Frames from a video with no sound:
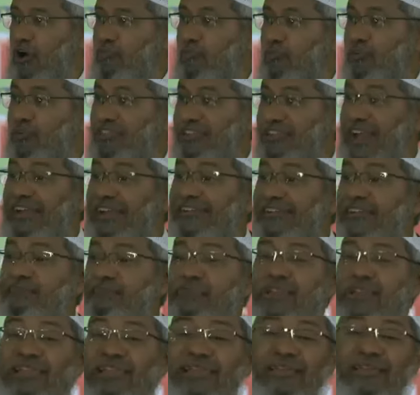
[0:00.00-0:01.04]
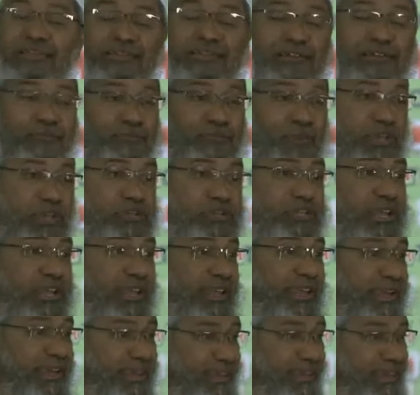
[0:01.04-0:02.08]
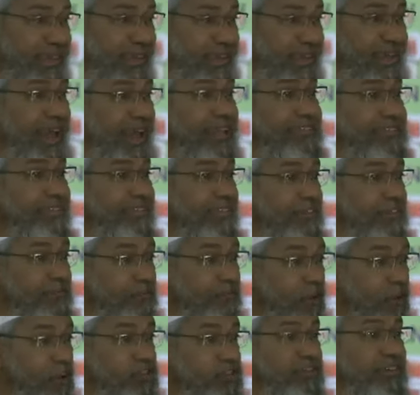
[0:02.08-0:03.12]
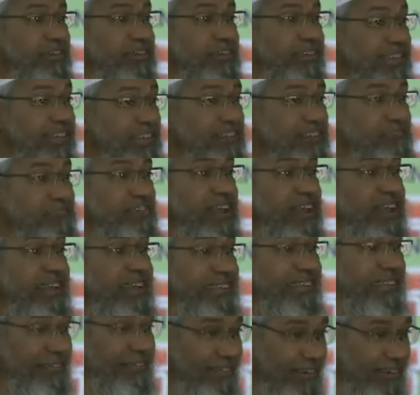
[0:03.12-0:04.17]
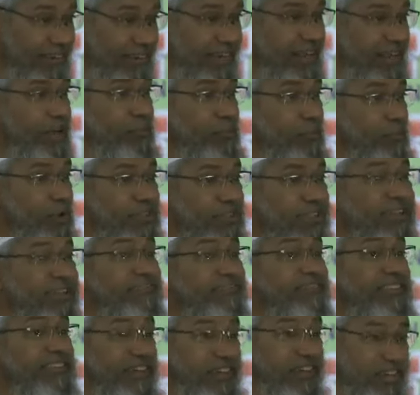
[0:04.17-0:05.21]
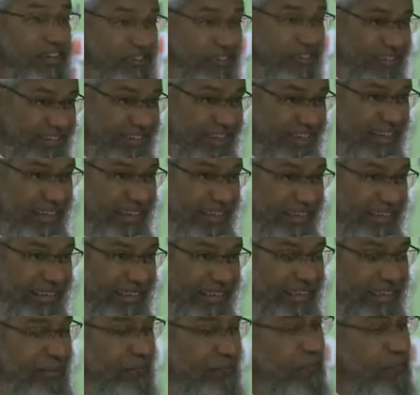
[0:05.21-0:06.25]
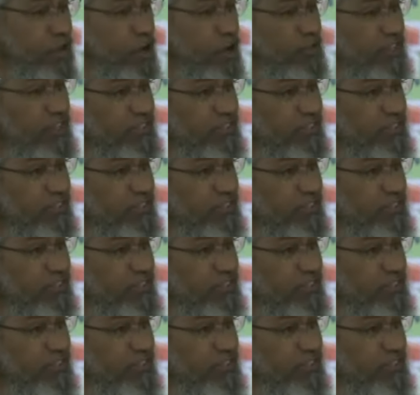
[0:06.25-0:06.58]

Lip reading: more than 100 million, mashallah. Largest watched religious channel in the world, more than even the Christian channel. We launched the